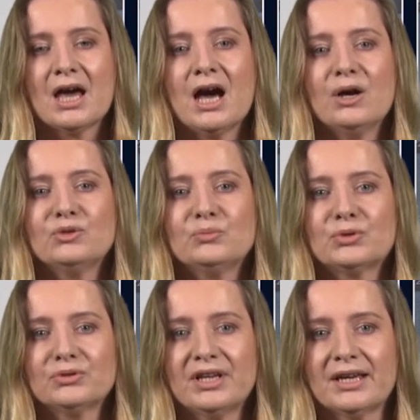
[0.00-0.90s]
how to
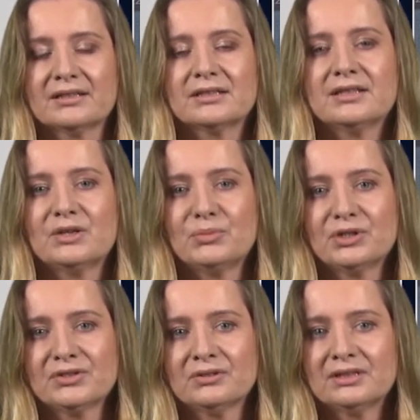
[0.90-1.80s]
protect their
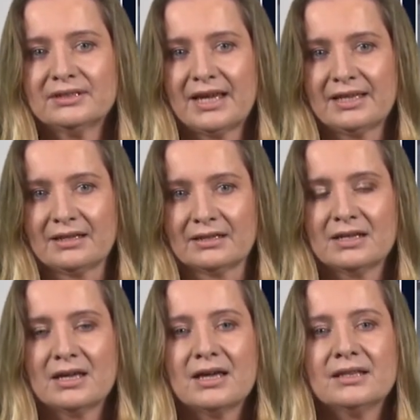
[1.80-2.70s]
personal data
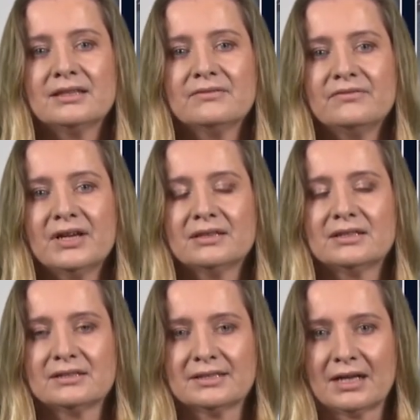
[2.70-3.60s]
and defend
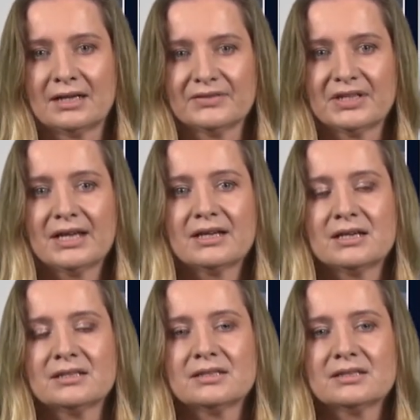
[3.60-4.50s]
themselves against